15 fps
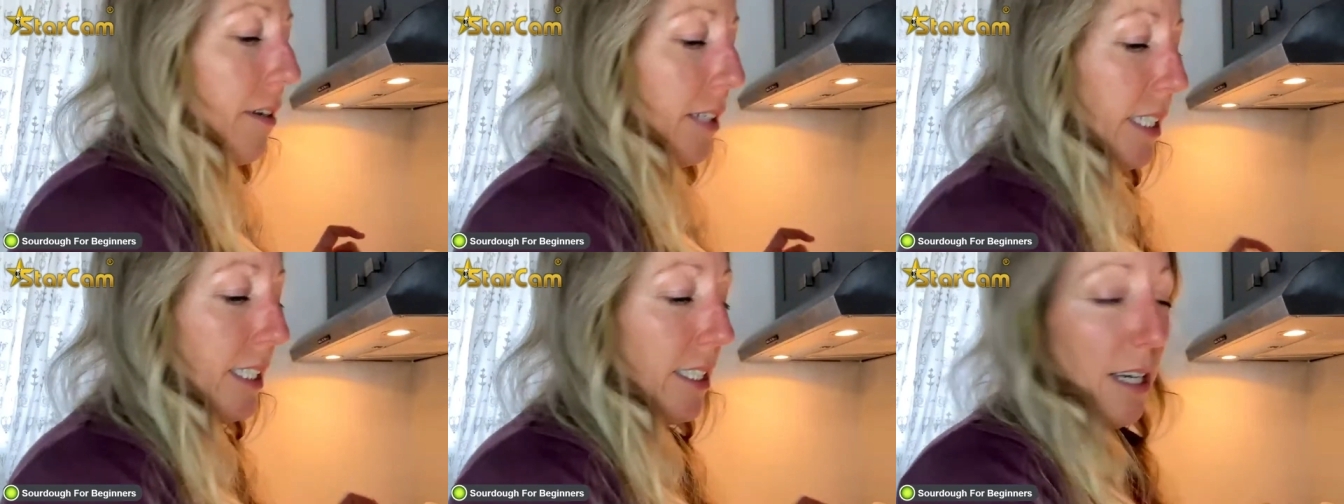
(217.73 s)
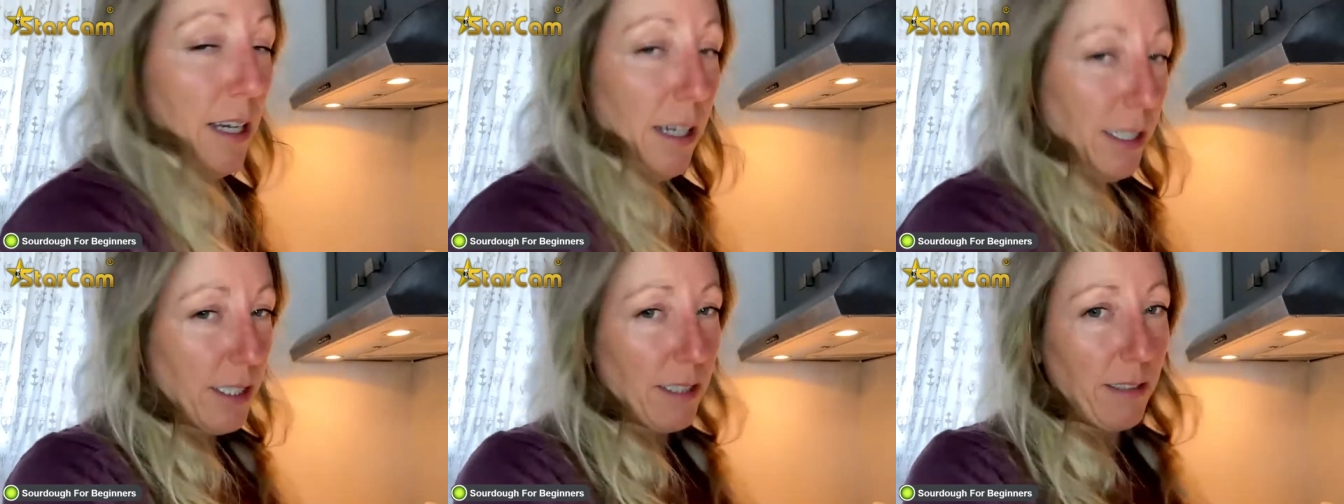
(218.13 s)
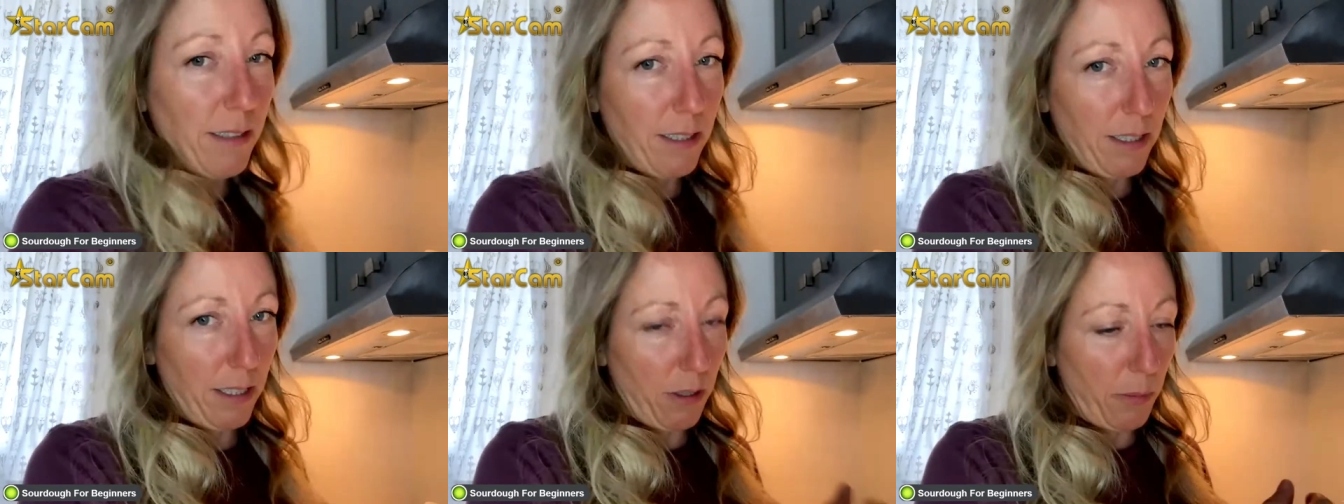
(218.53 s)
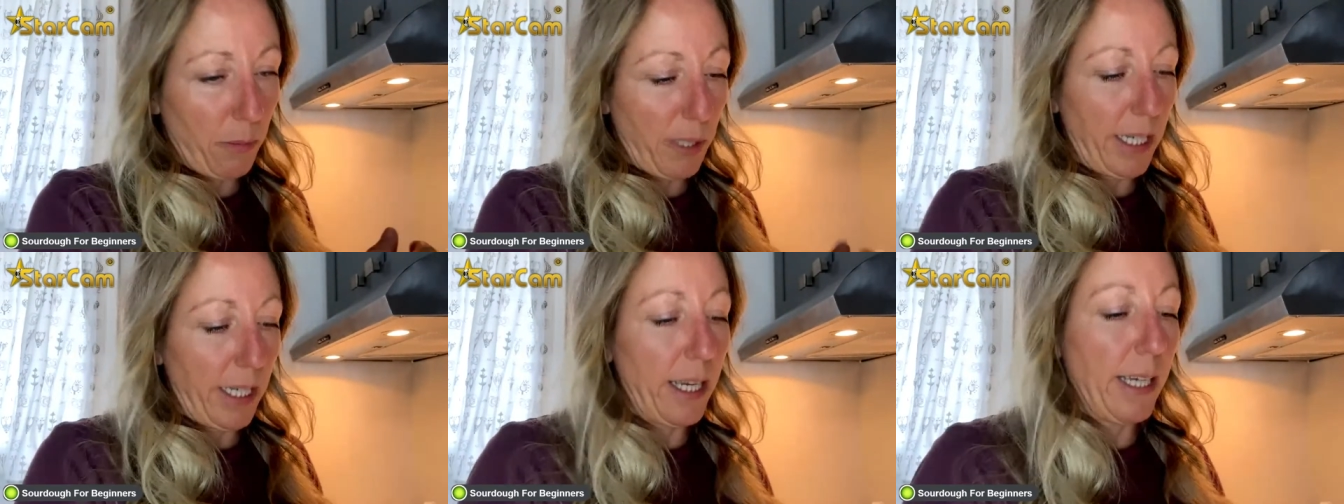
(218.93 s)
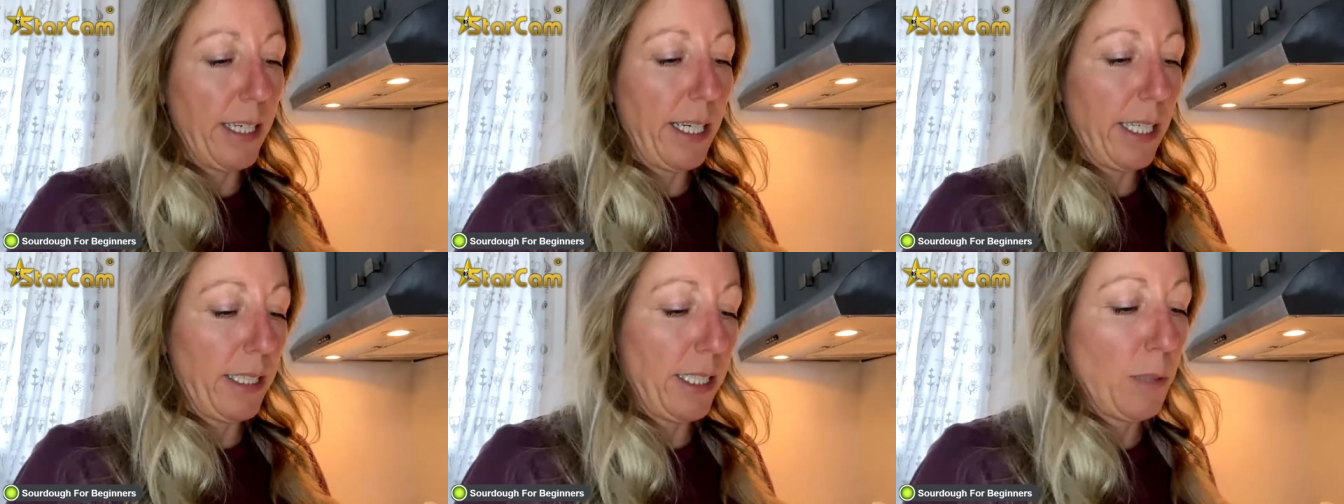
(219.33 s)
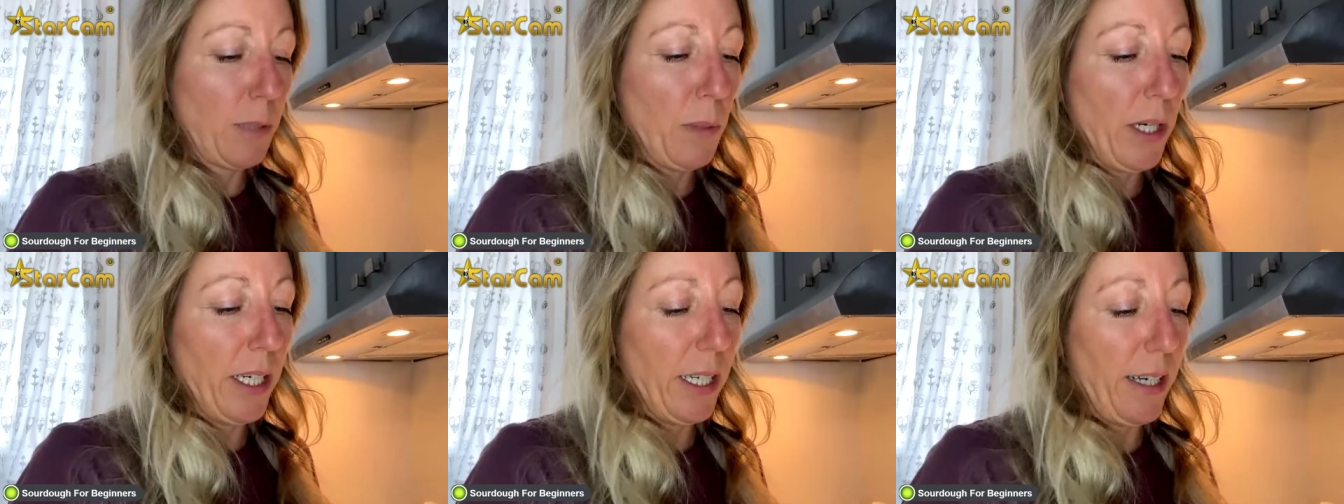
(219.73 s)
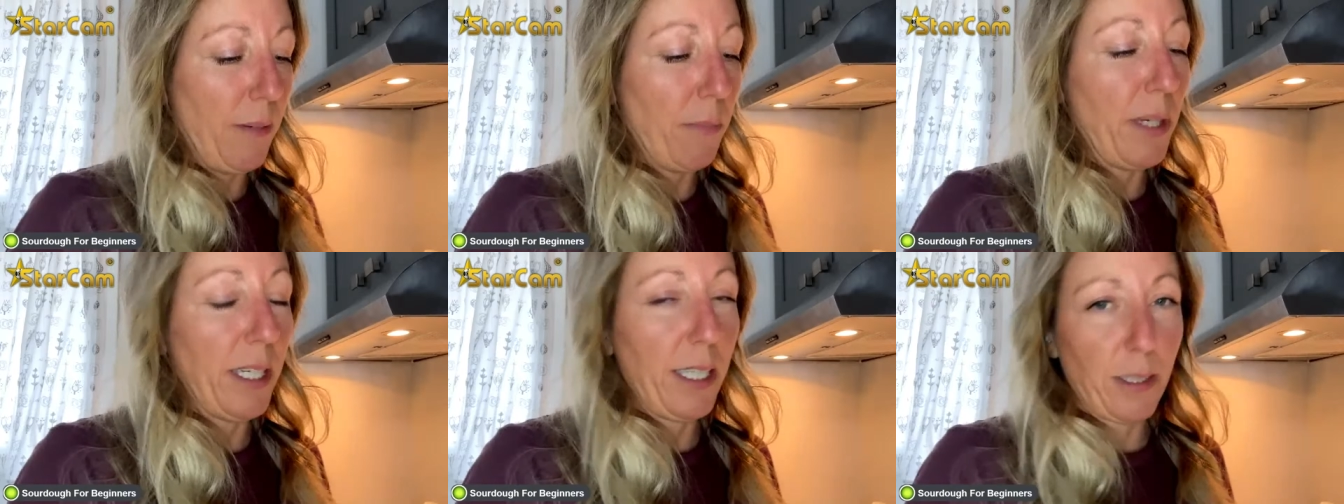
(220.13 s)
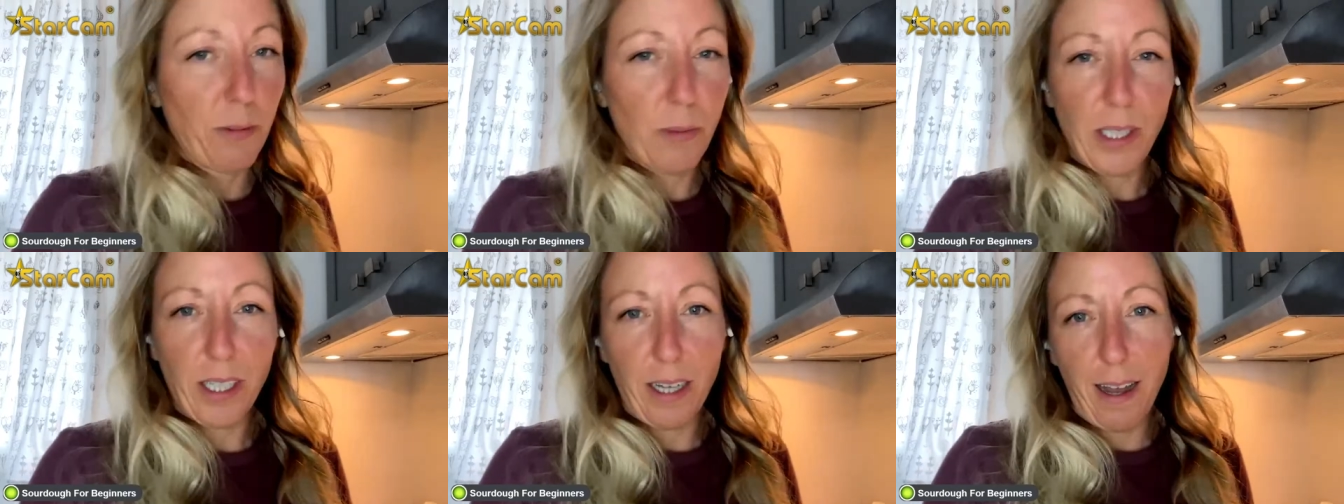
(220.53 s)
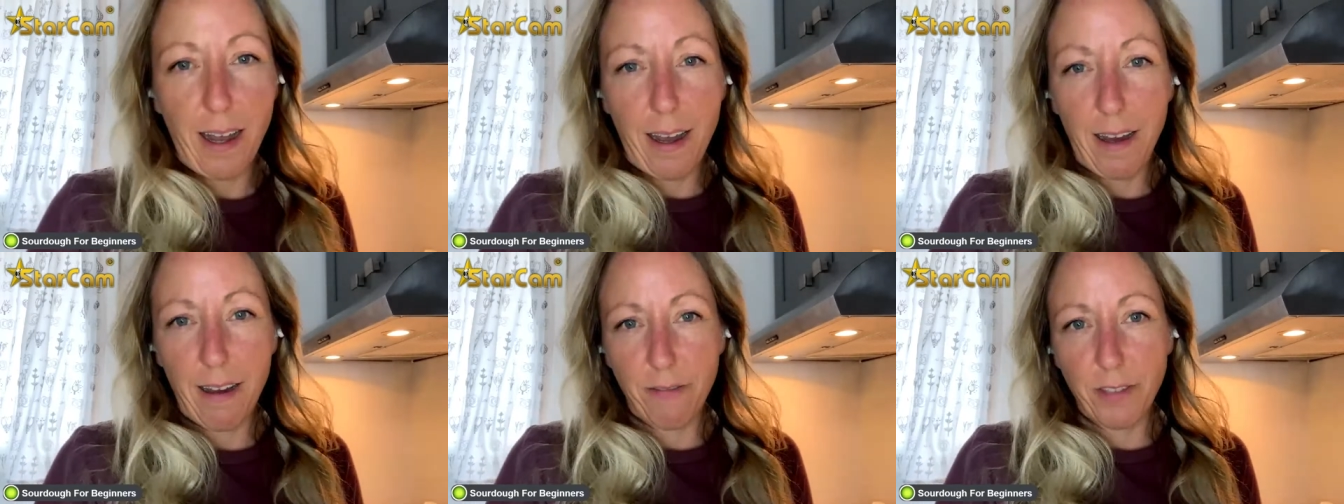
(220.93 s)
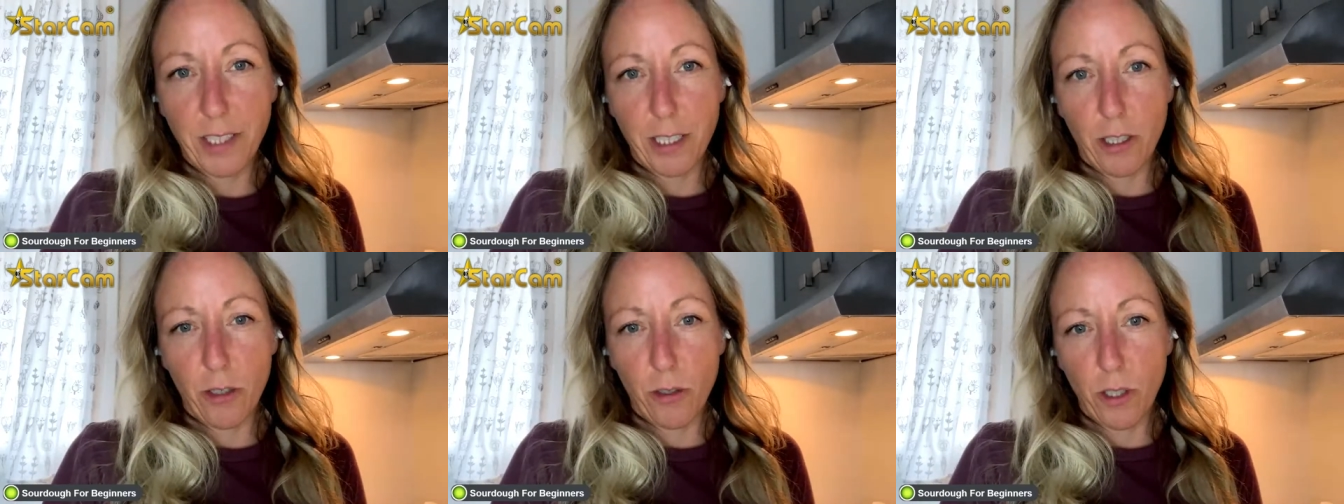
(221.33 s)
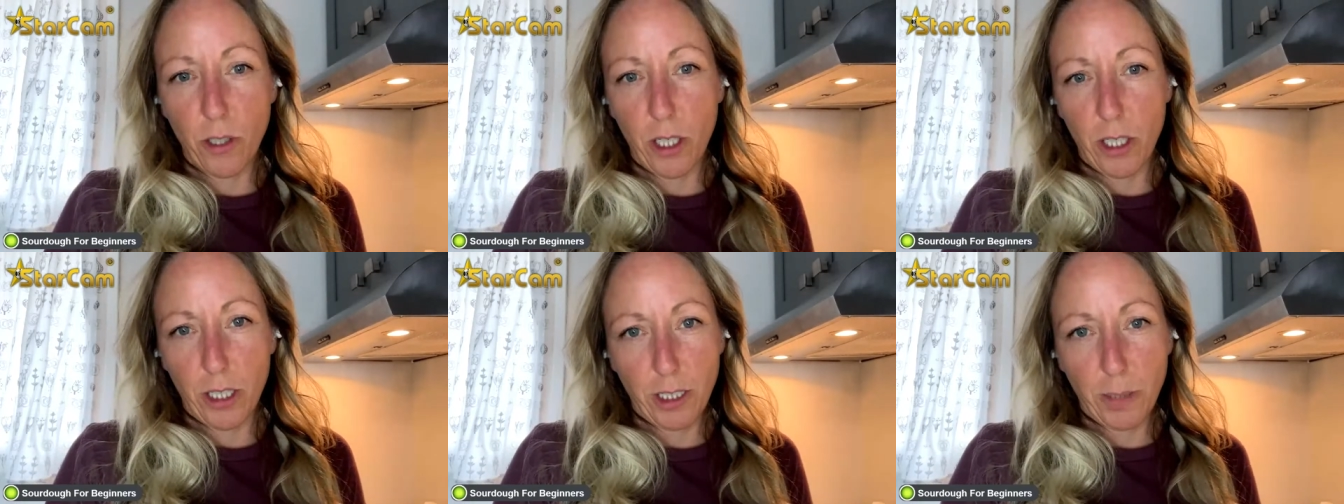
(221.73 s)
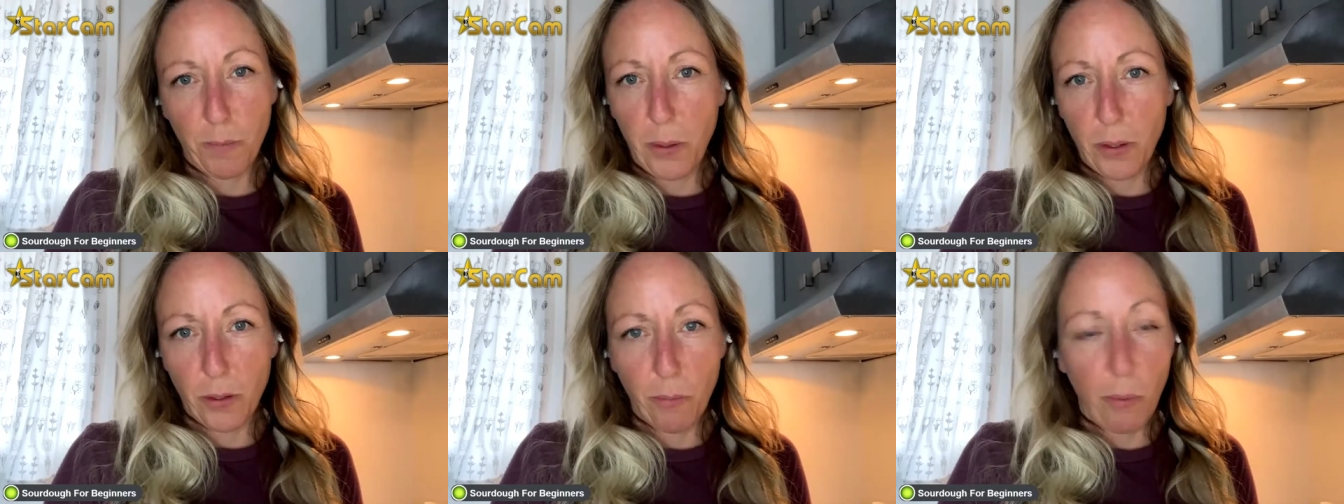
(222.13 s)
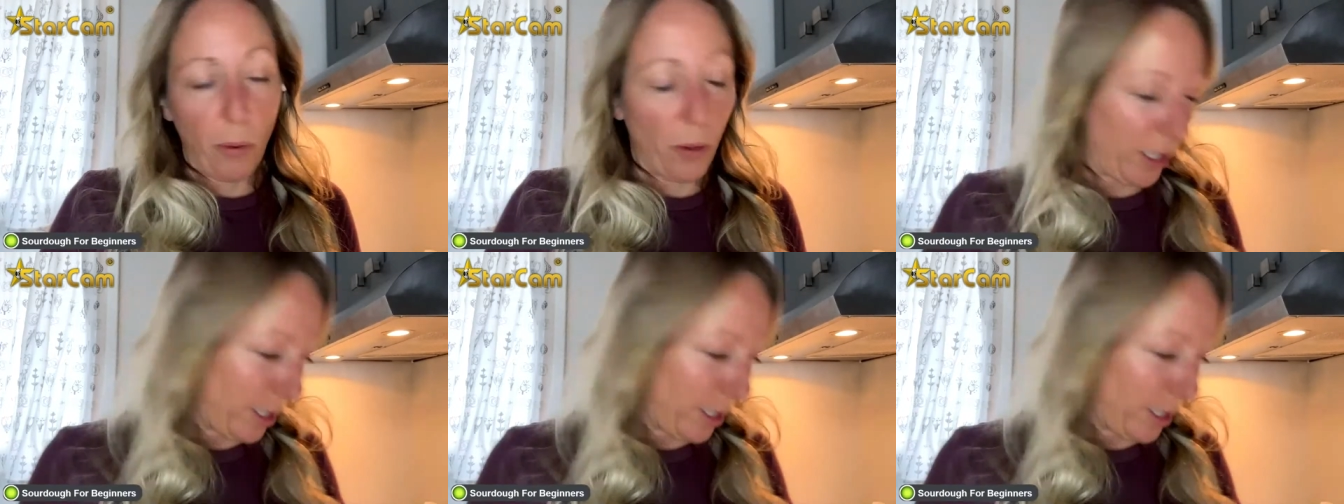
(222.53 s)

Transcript: Now I need to hustle a little bit and get this bread in because we're going to have slow cooked pulled